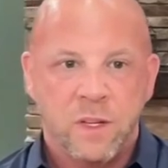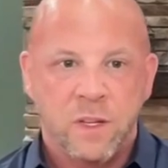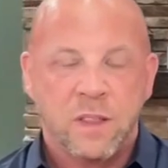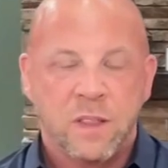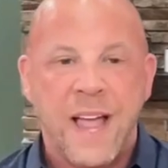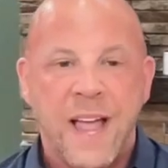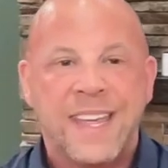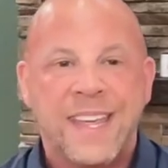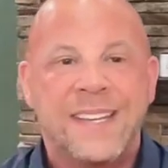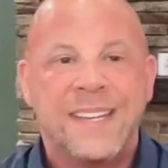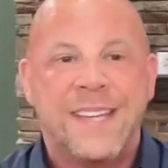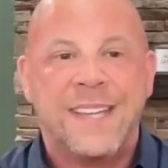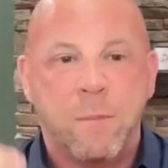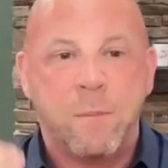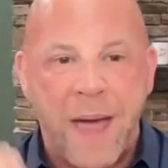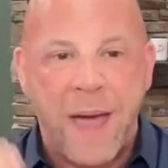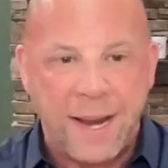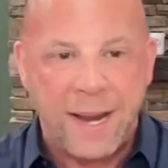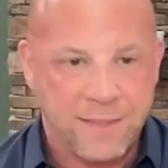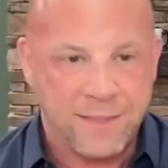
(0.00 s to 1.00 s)
like it
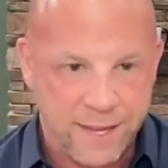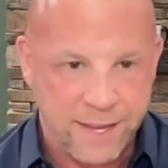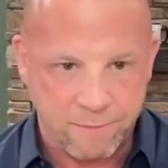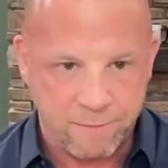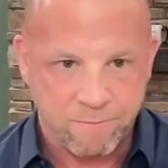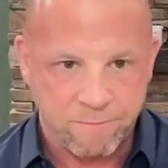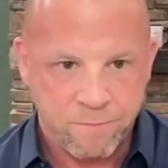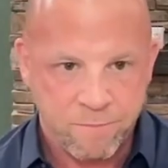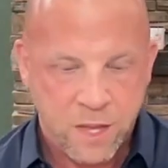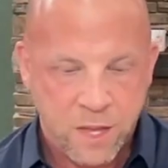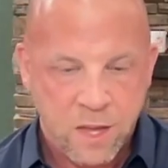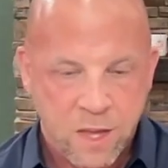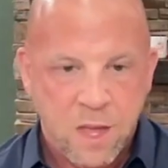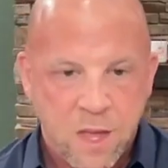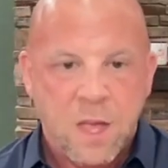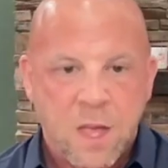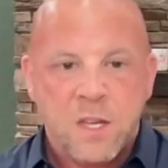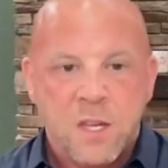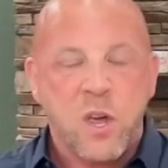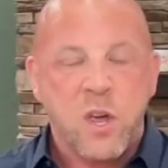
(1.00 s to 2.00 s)
did back then.
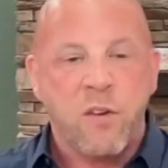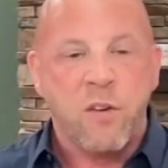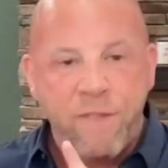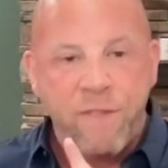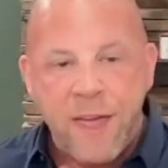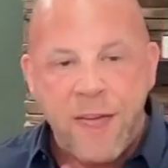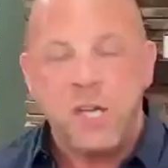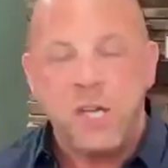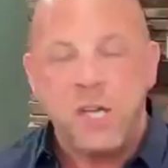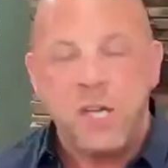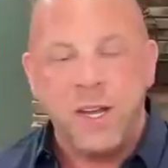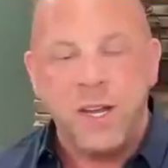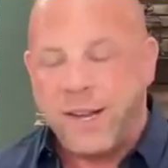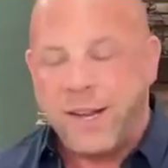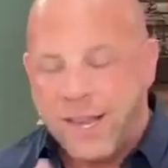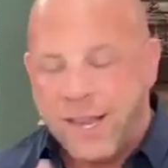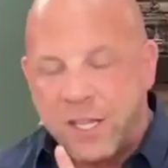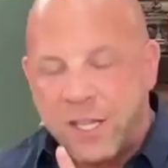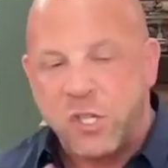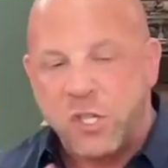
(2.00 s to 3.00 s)
So
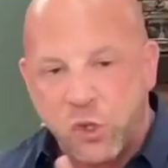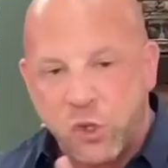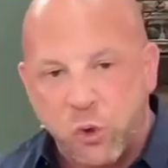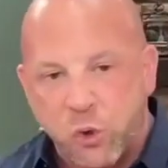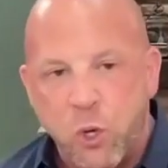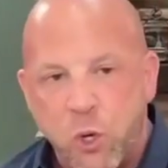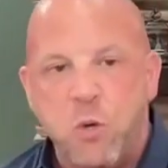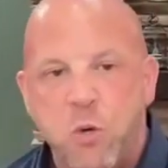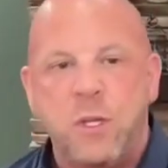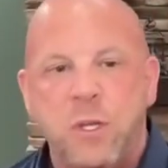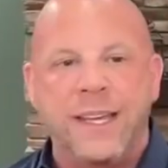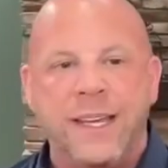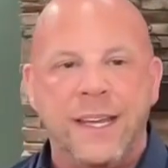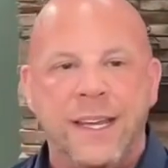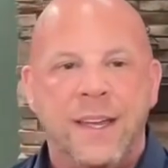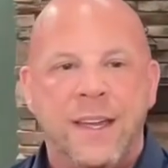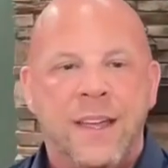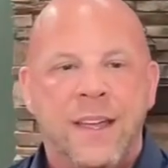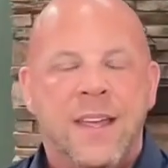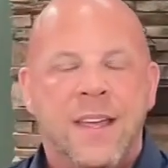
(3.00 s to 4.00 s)
vision is
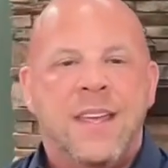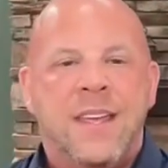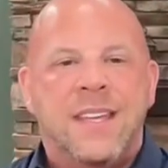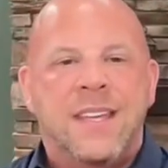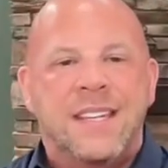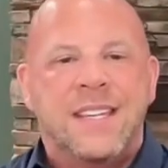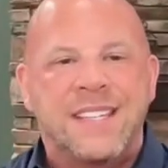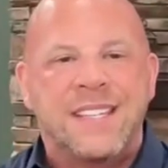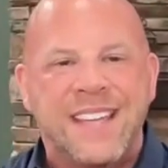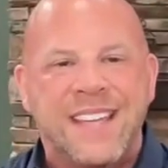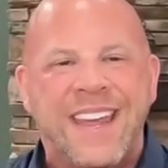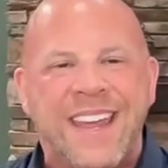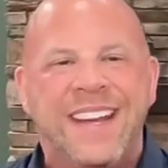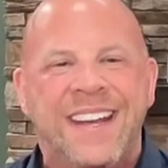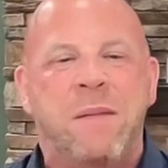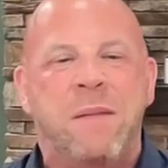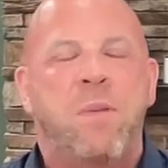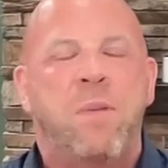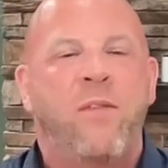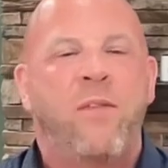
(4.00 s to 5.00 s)
truly
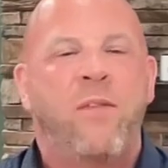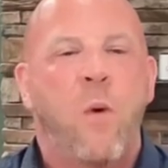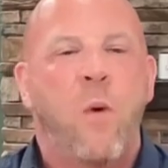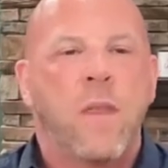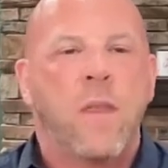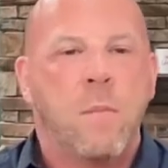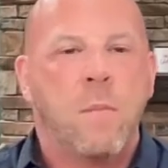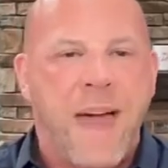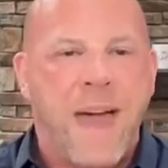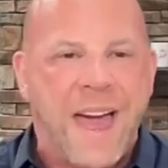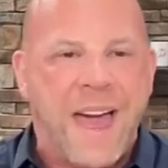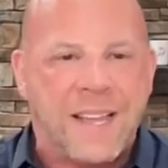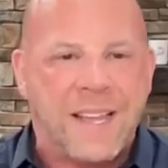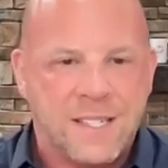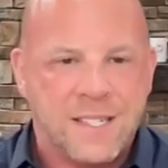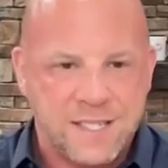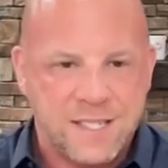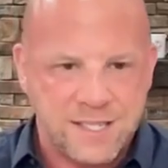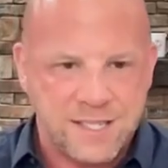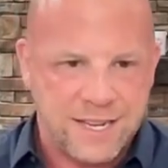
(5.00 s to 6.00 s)
seeing it before the
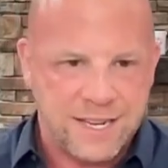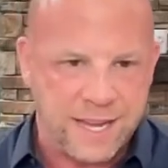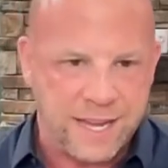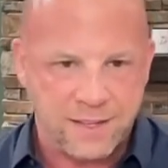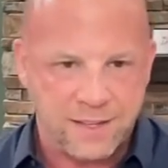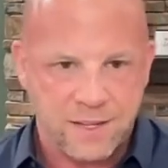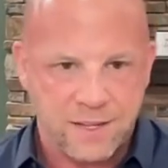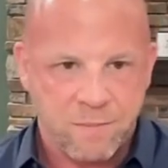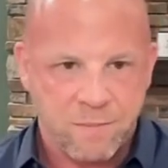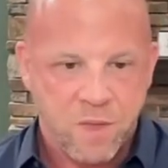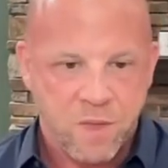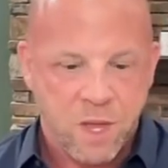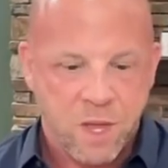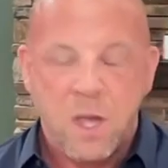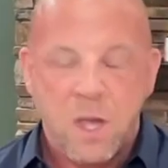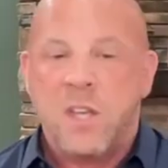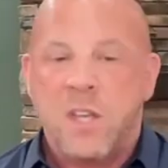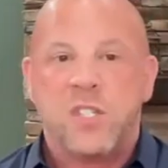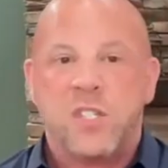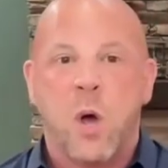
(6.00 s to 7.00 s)
masses see it.
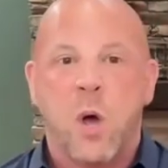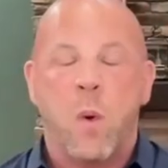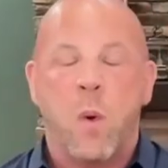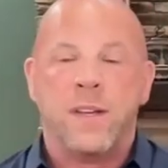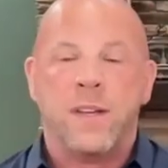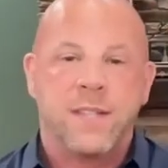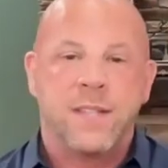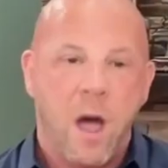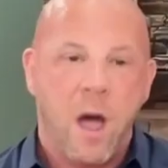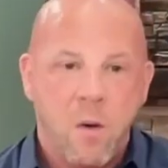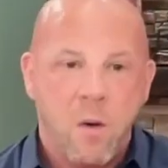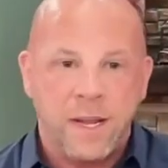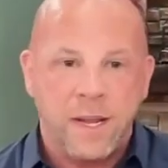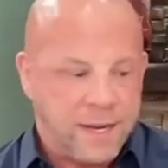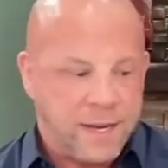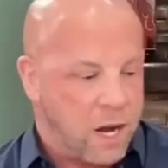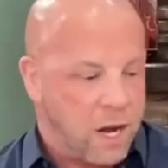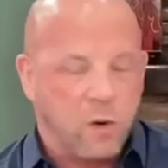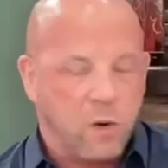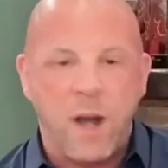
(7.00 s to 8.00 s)
So when
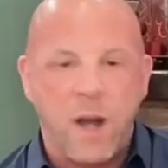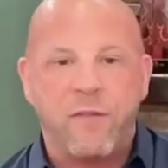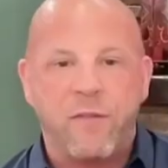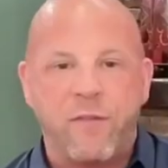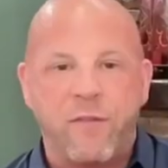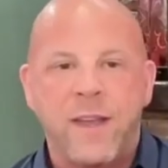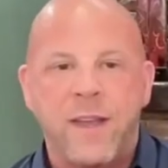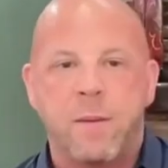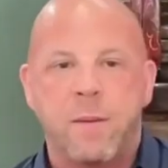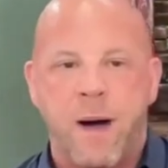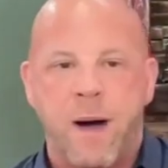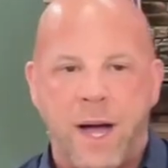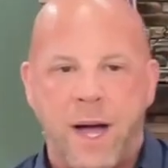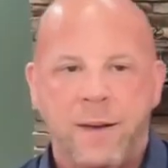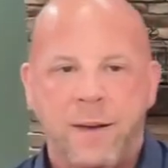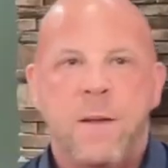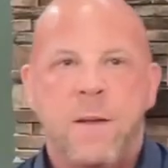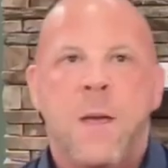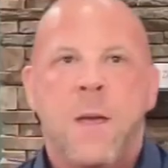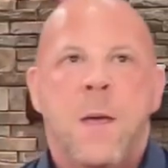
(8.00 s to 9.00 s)
Tony, a great friend of
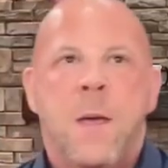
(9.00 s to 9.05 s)
mine,